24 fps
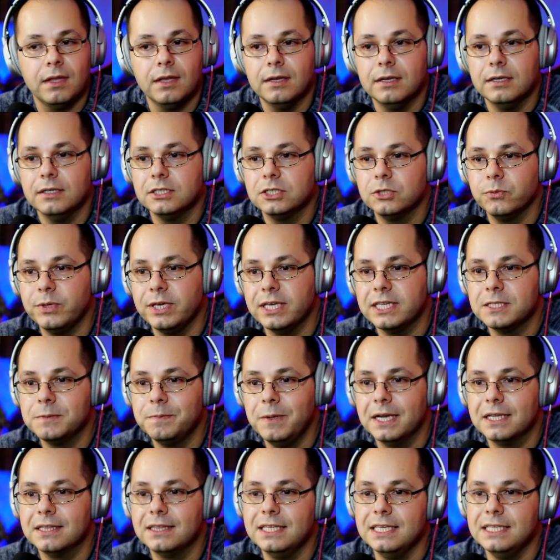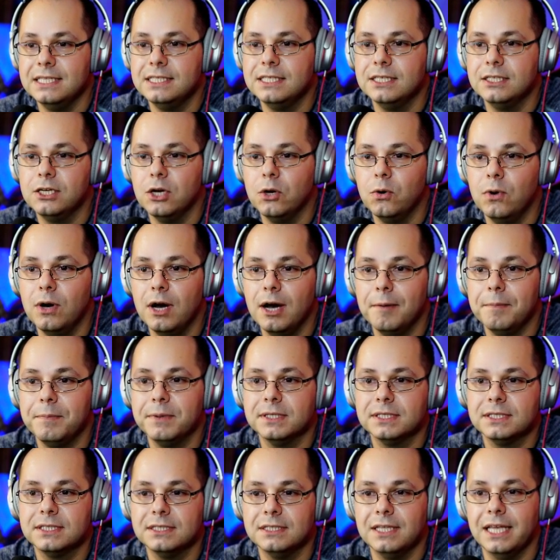So we expect these to go up
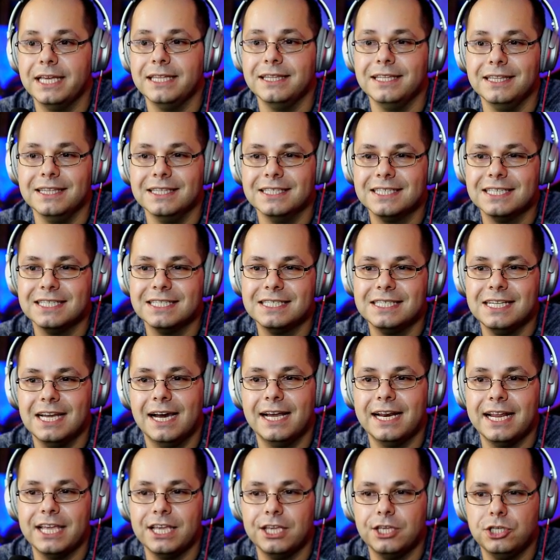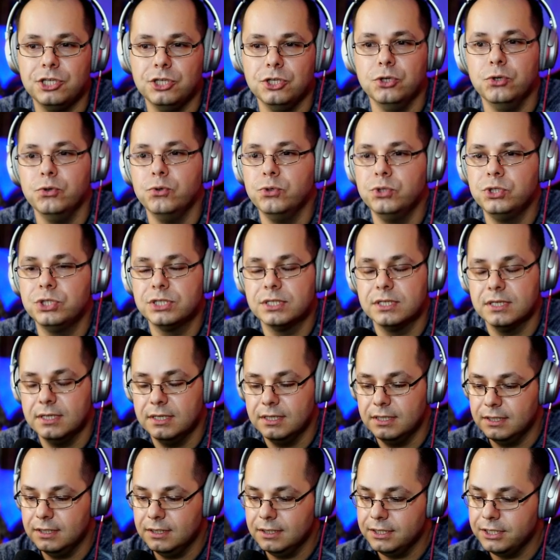slightly. This is not a huge,
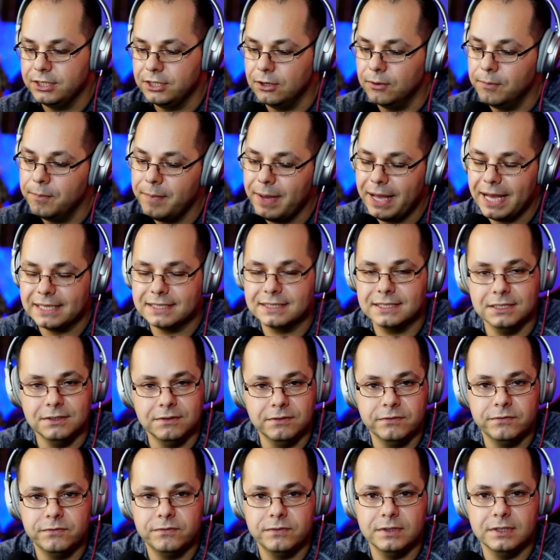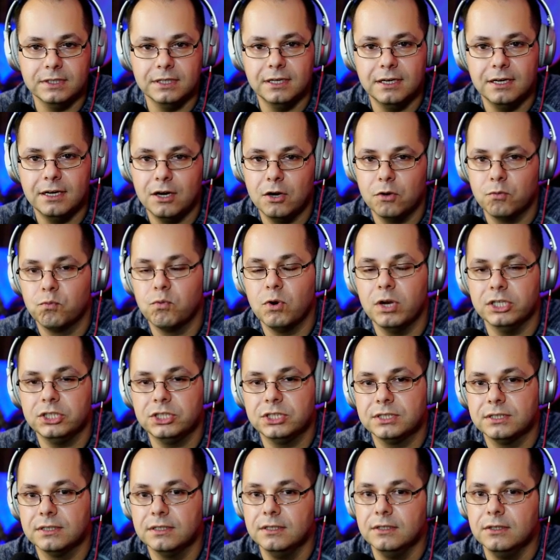massive a
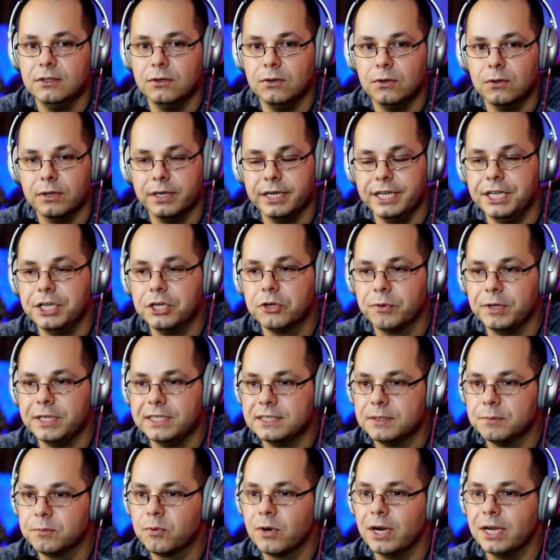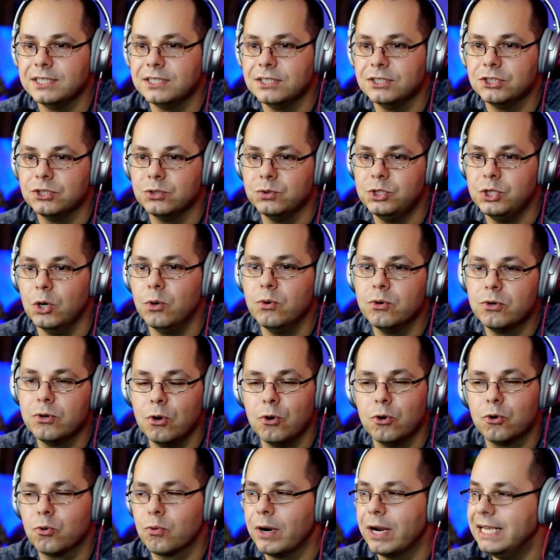rush or increase in prices, so don't go
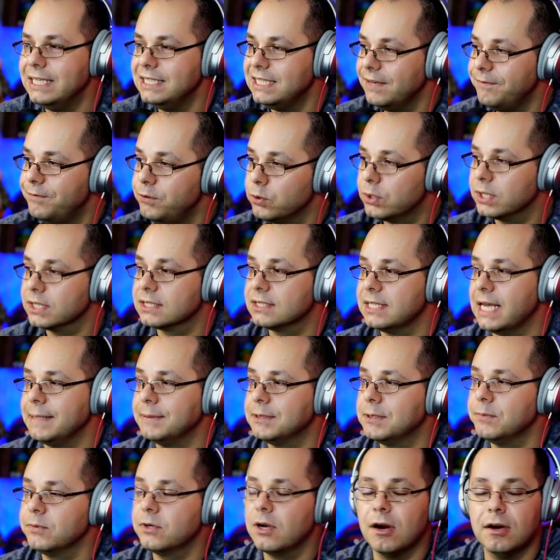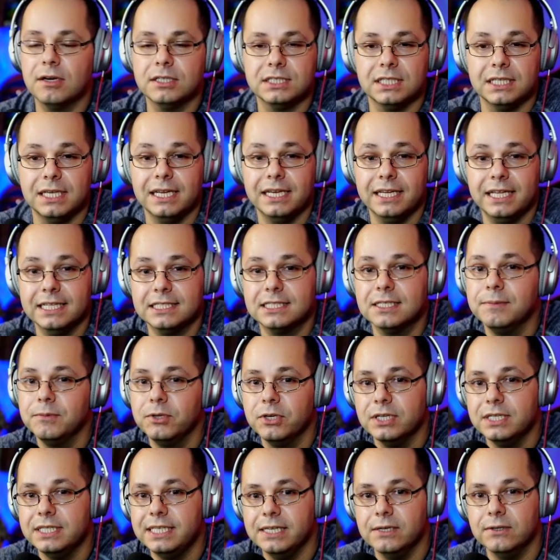crazy. If you can snipe some cards and get some
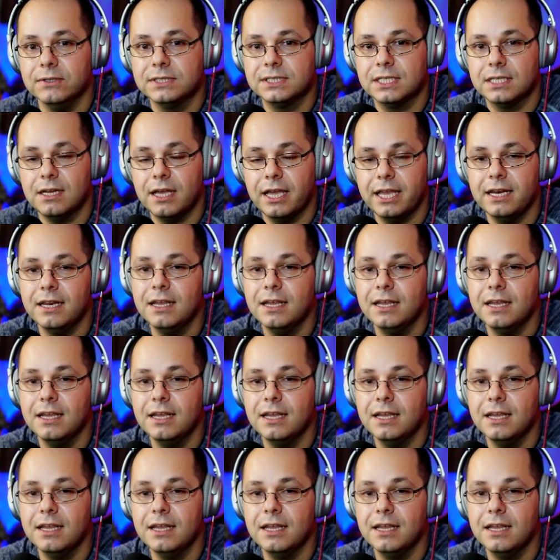good deals tonight,